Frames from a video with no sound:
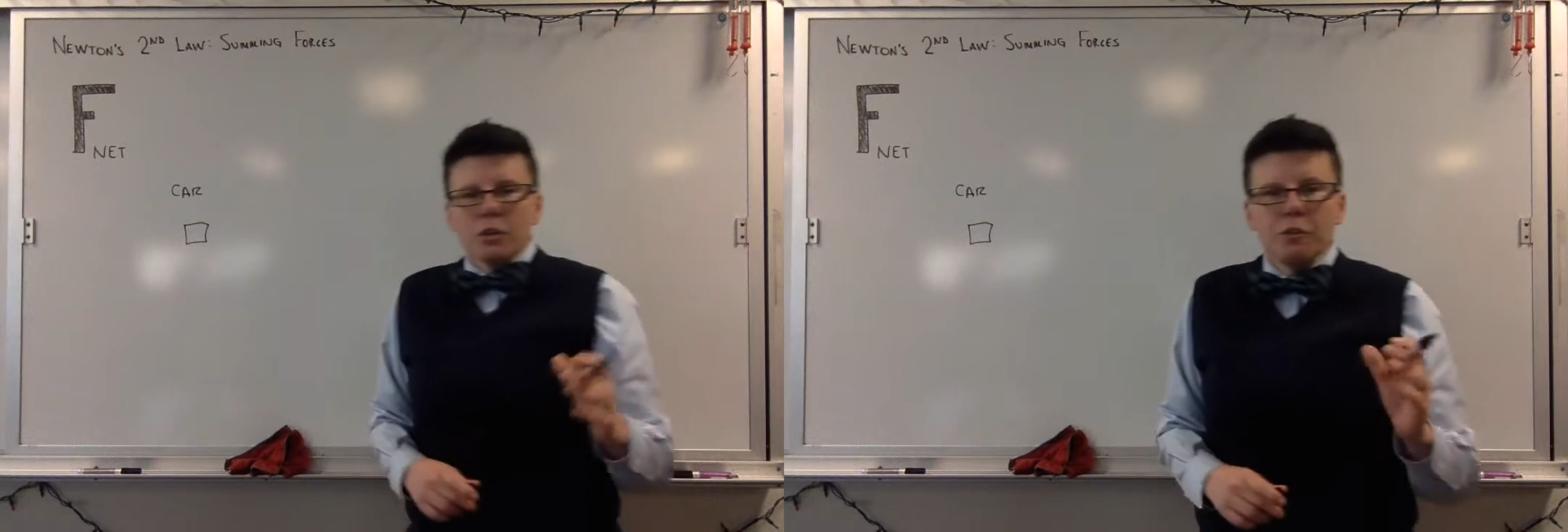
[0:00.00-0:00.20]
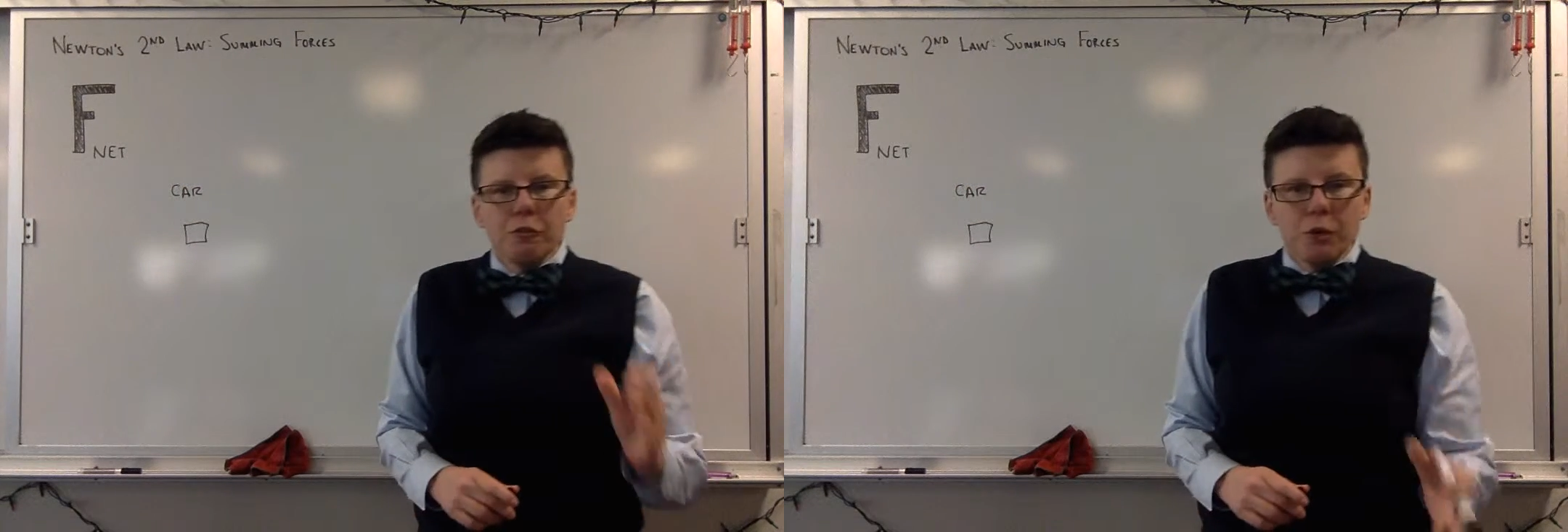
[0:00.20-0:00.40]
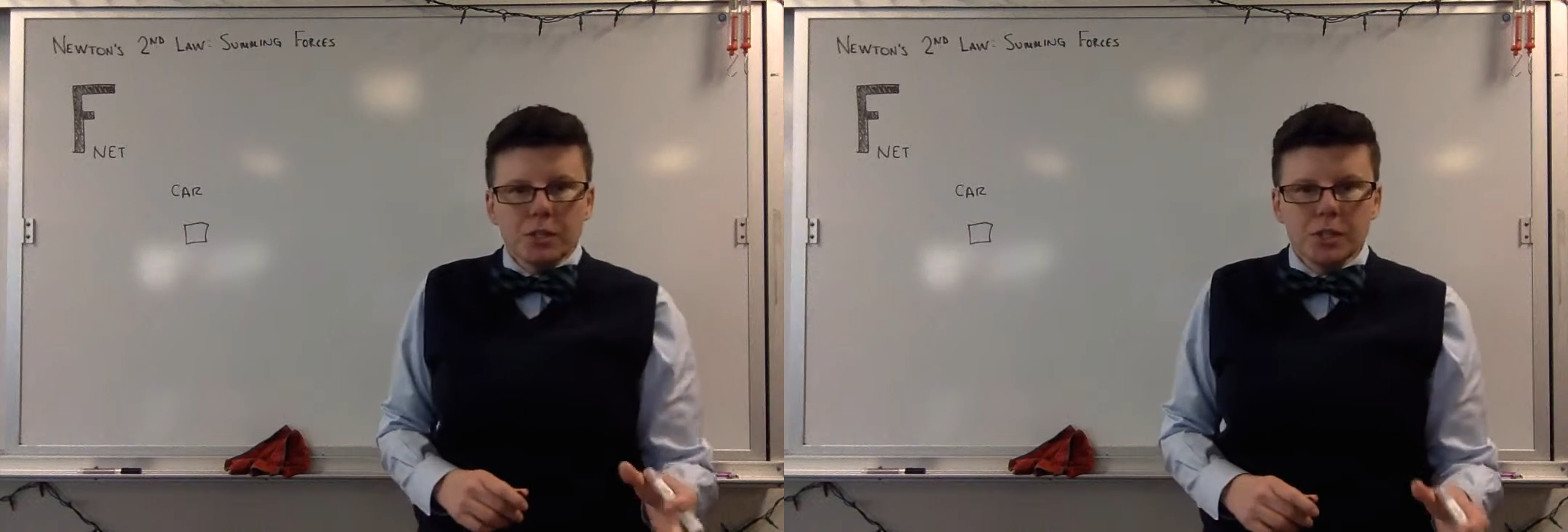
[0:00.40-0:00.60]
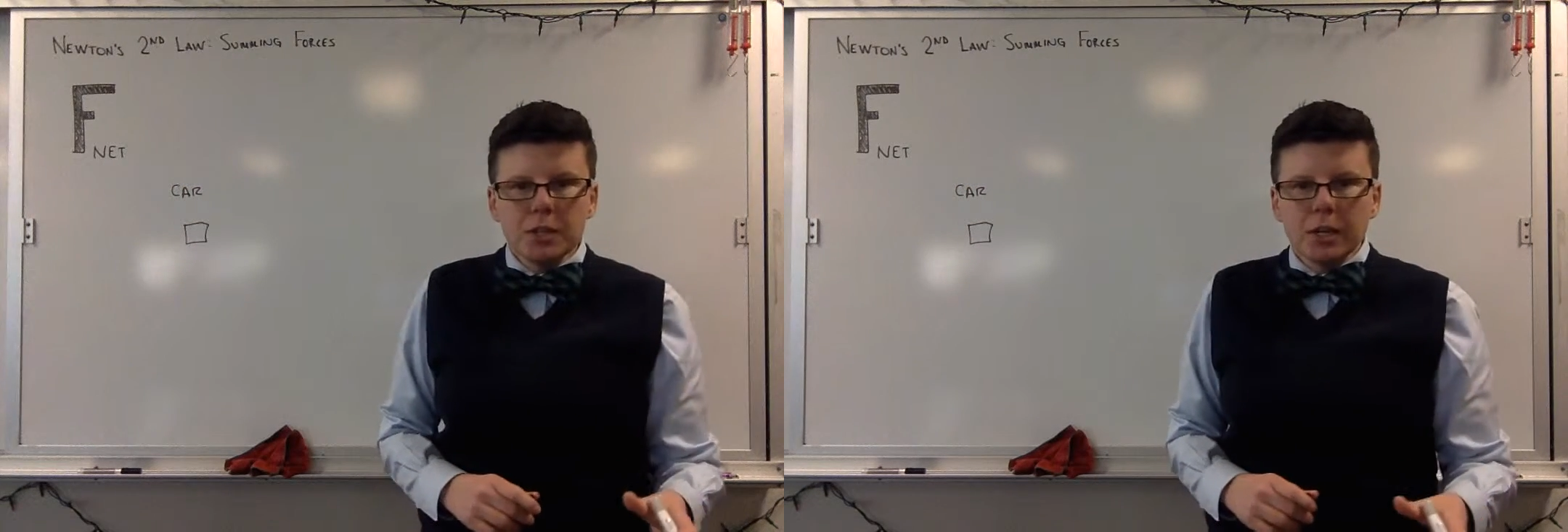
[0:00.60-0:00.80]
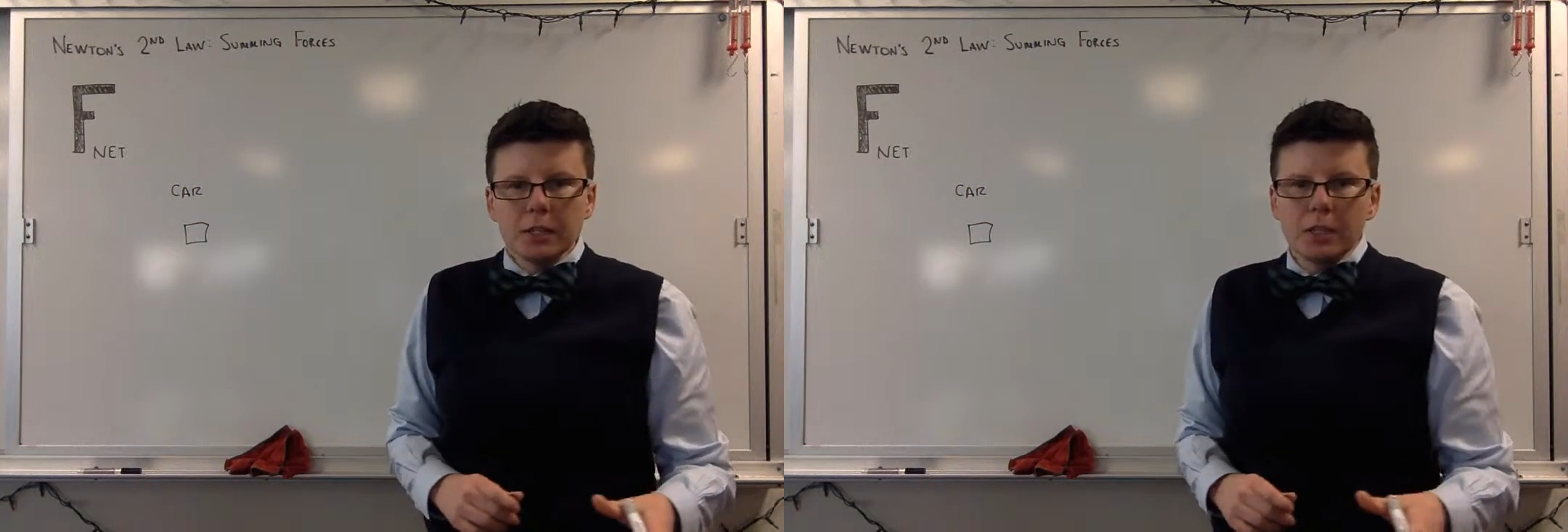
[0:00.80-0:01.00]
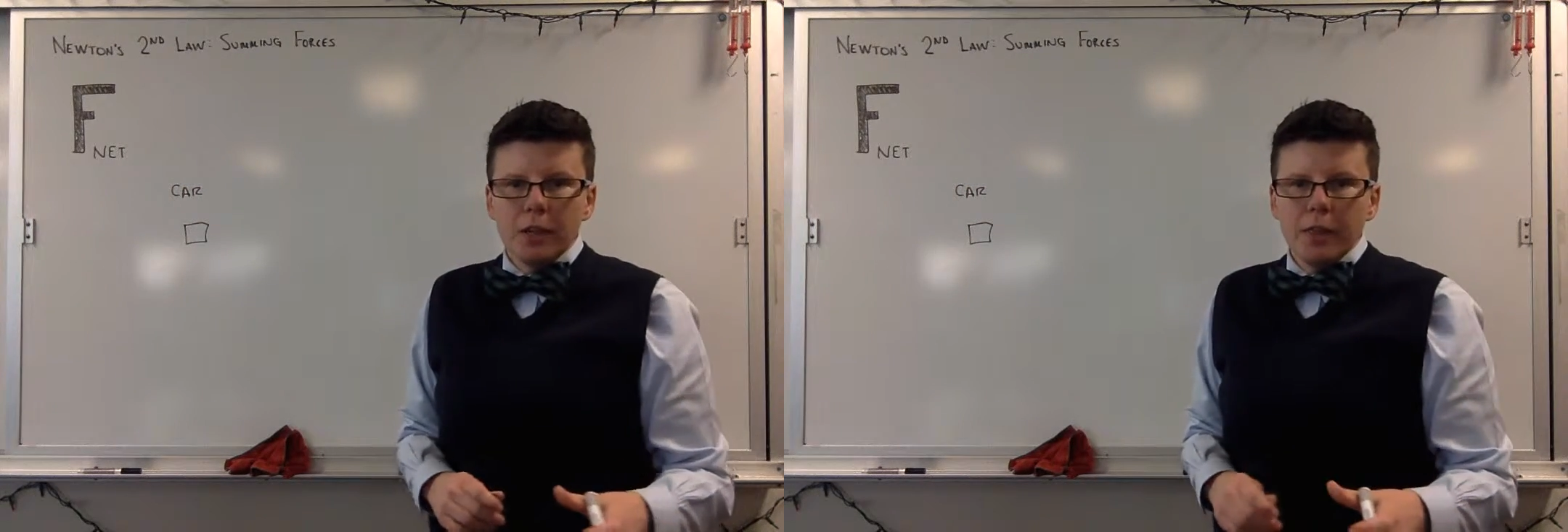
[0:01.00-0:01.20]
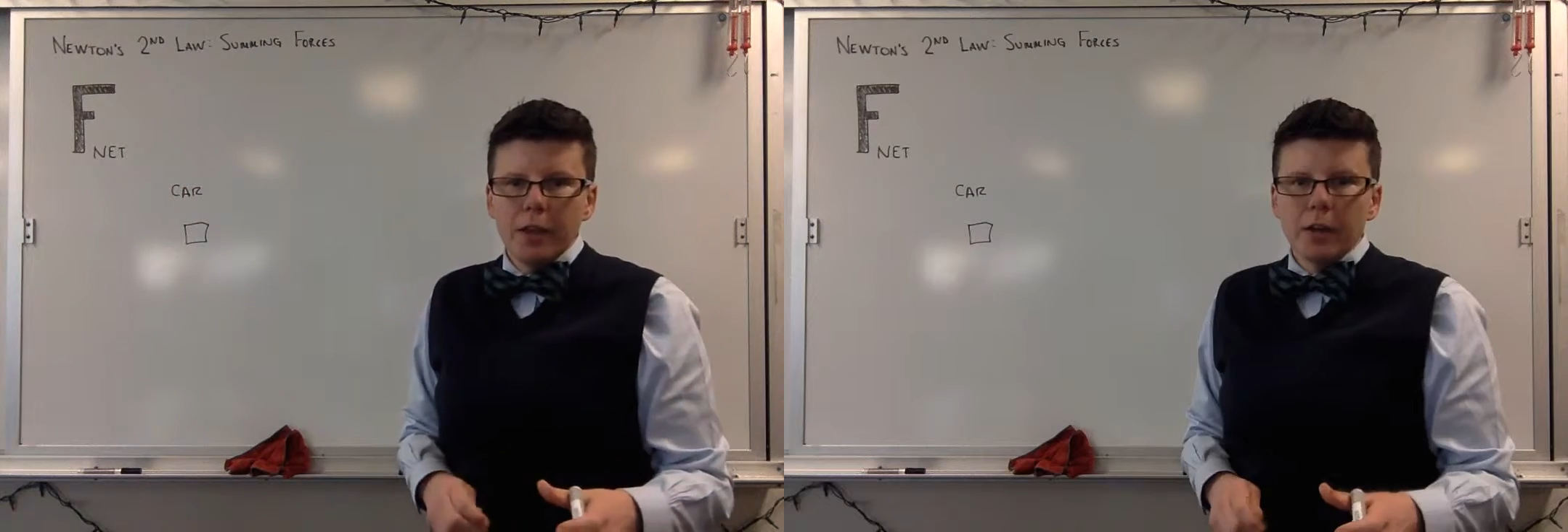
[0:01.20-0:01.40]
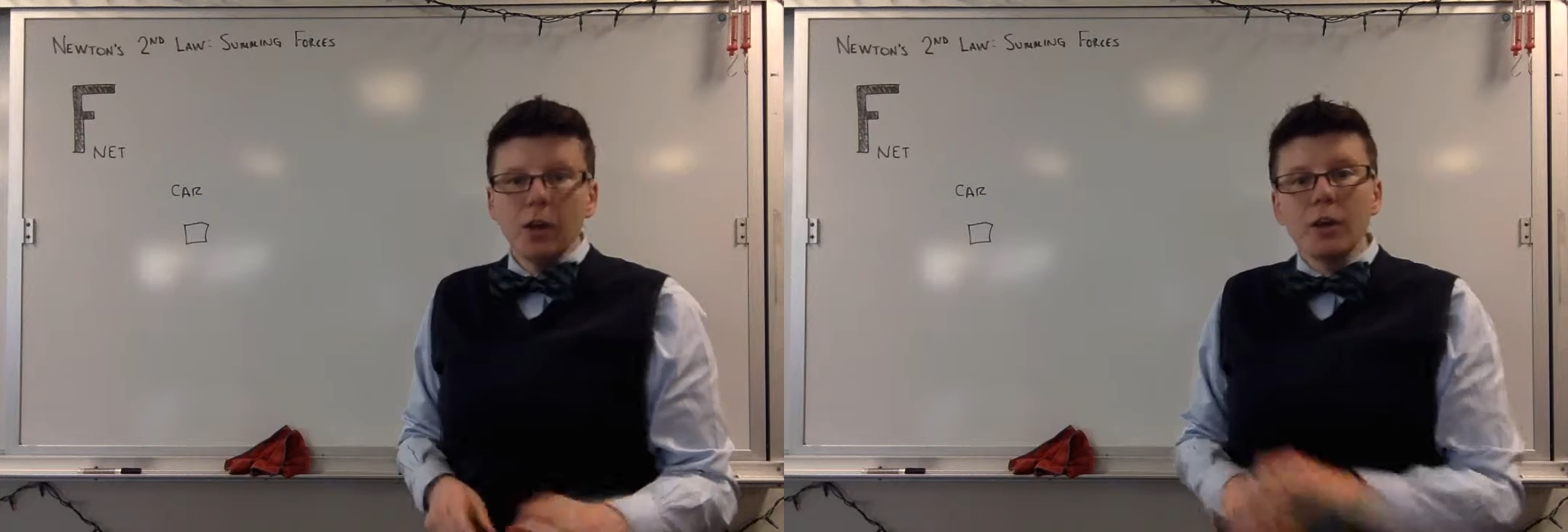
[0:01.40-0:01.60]
The forces acting on
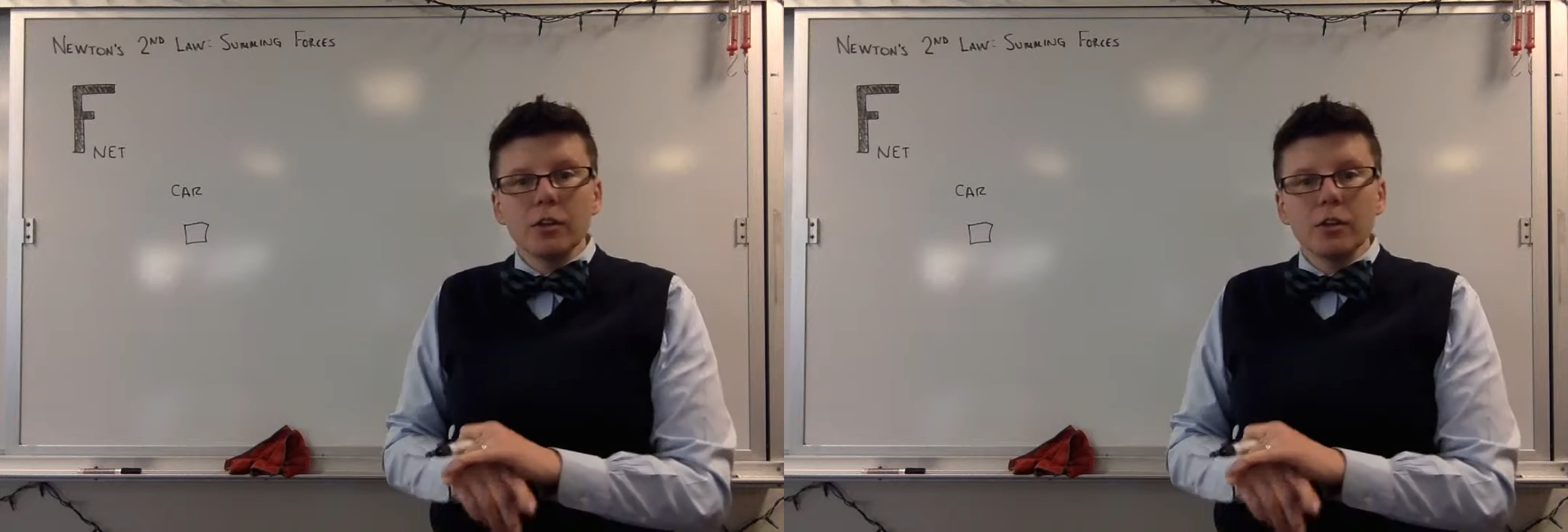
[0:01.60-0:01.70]
that car.